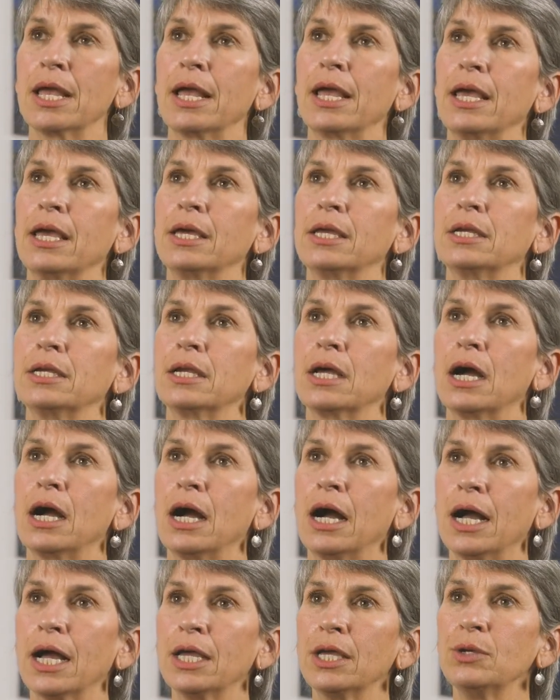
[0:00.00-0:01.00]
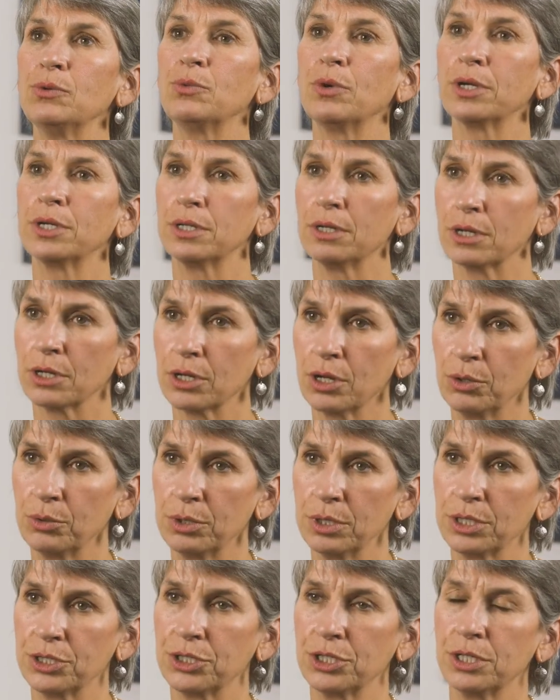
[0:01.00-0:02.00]
And I wanted our
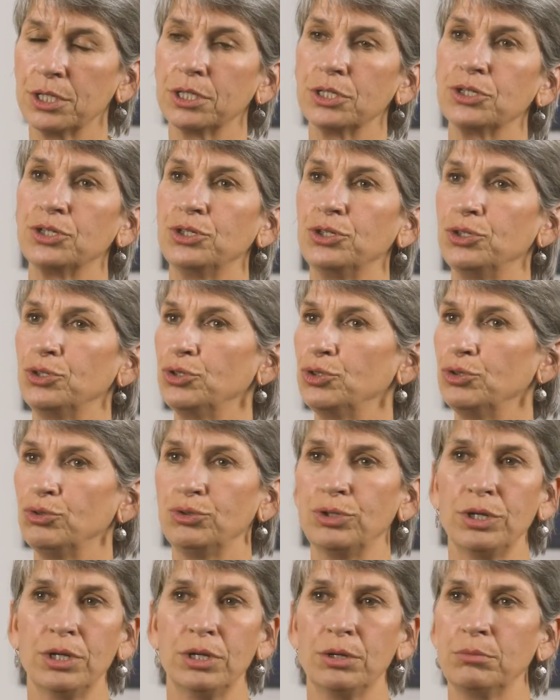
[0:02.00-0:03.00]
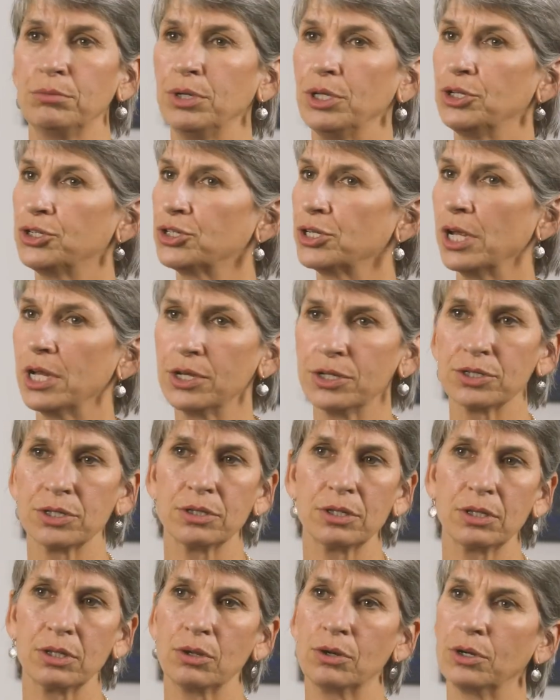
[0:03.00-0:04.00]
coalition to be
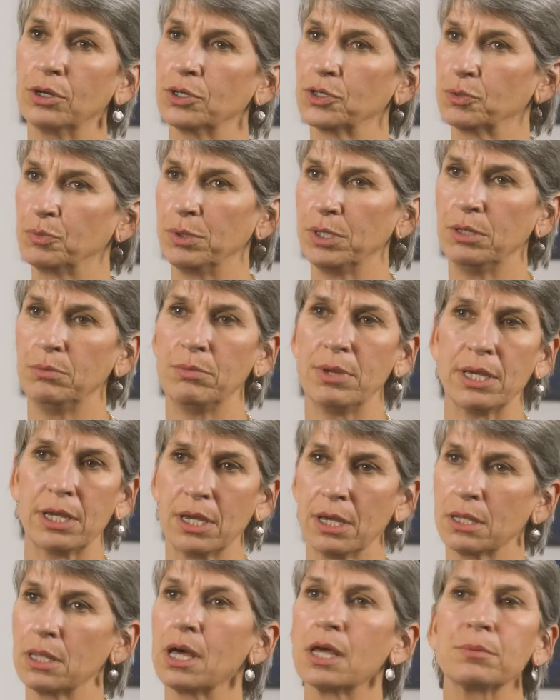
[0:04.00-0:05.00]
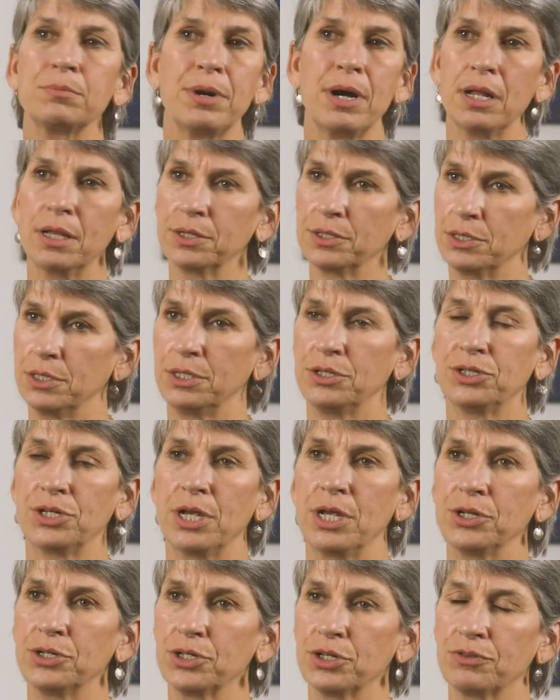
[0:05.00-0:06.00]
changing the laws, be making a lot of policy
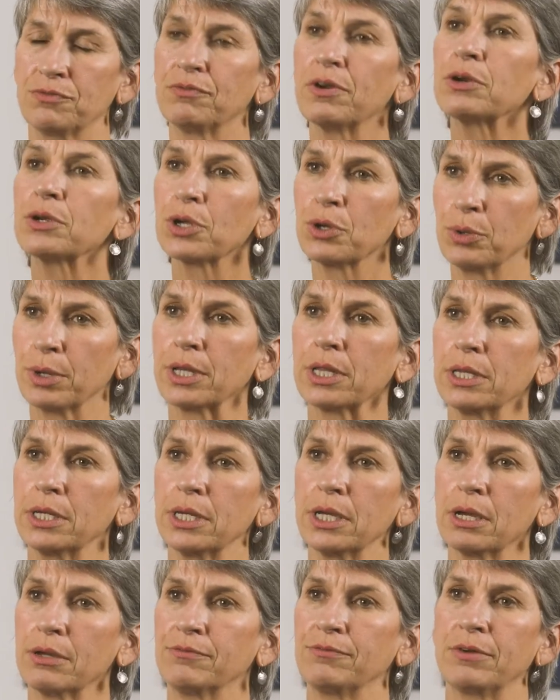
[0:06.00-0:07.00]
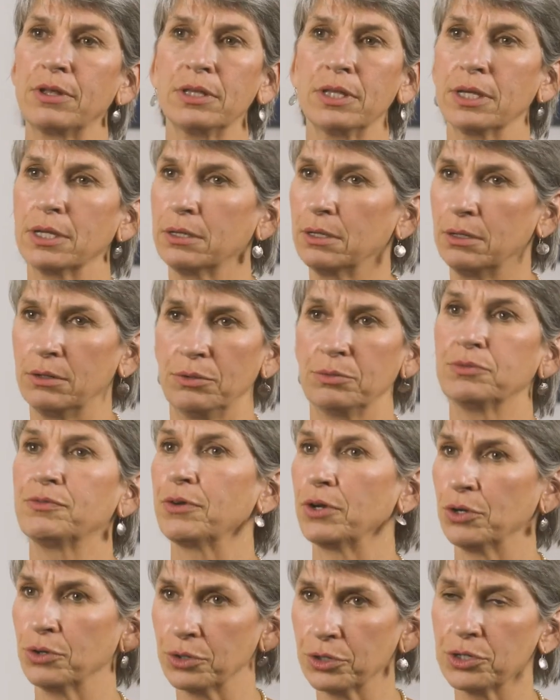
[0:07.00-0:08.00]
changes very quickly. I felt like, it was
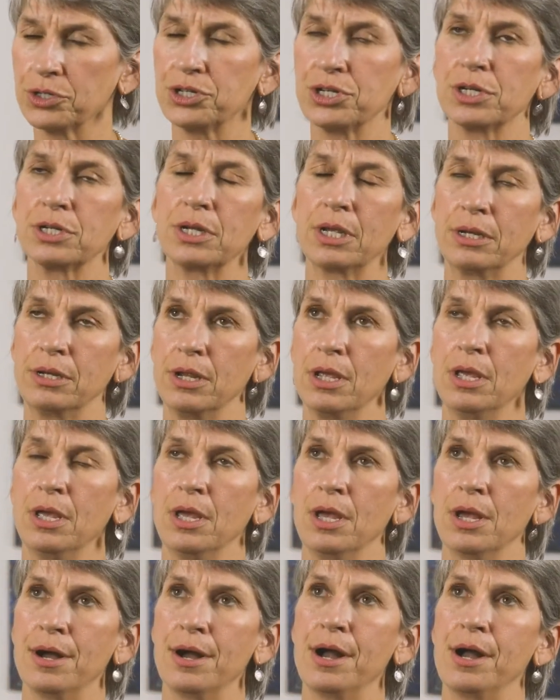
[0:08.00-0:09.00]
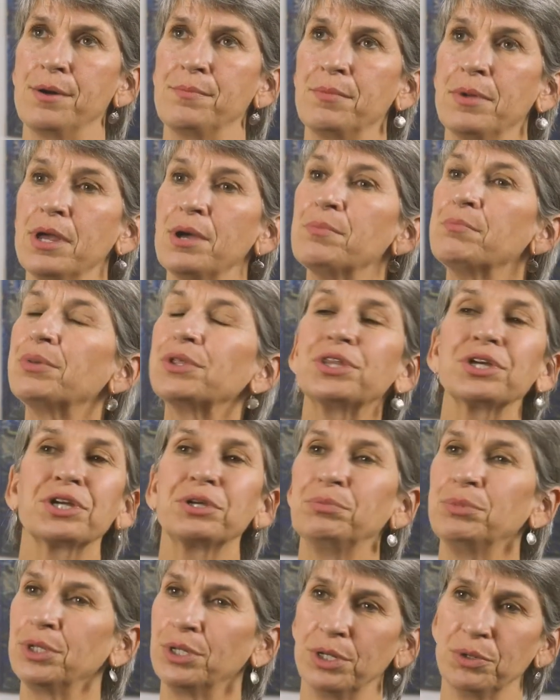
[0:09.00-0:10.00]
very urgent, and but the
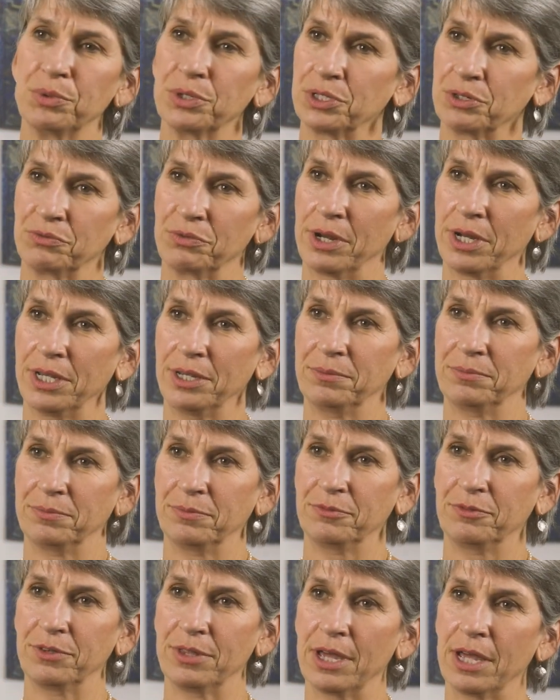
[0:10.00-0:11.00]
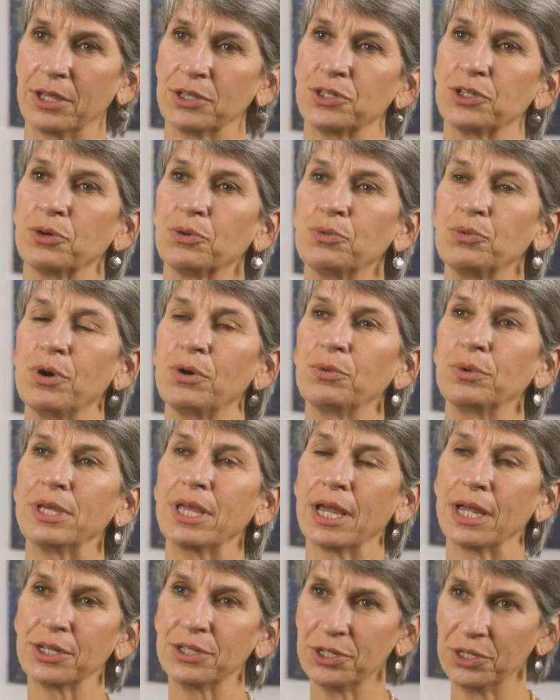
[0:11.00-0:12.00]
community wasn't ready for that. So what we
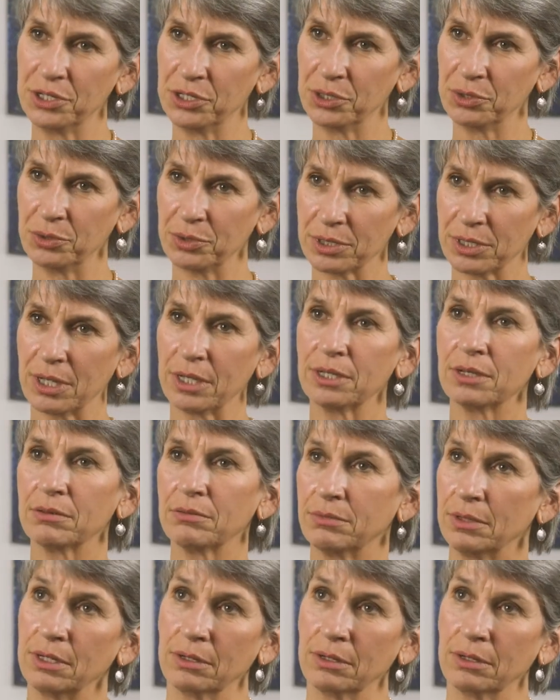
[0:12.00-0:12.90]
had to do is kind of,